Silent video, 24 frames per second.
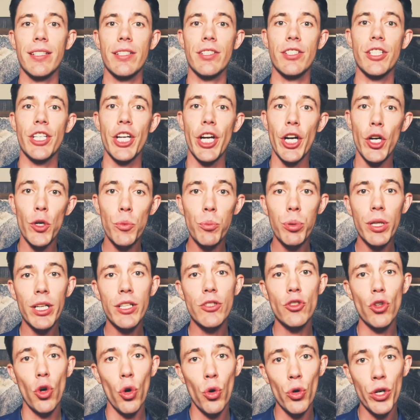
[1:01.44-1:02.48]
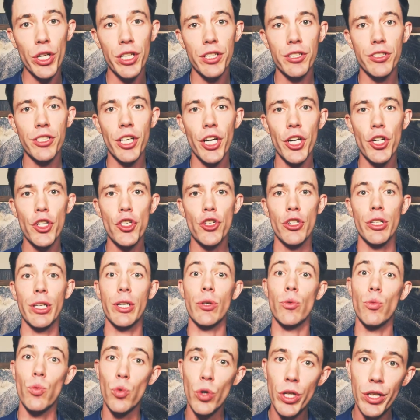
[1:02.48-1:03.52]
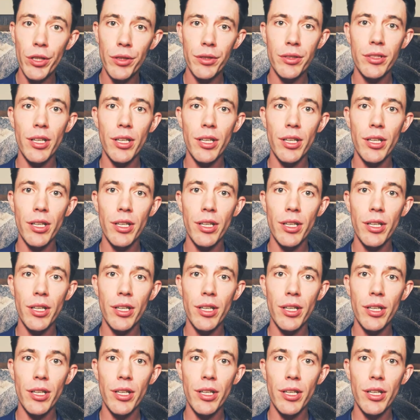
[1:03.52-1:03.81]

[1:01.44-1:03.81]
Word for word: is the airplane's orientation in real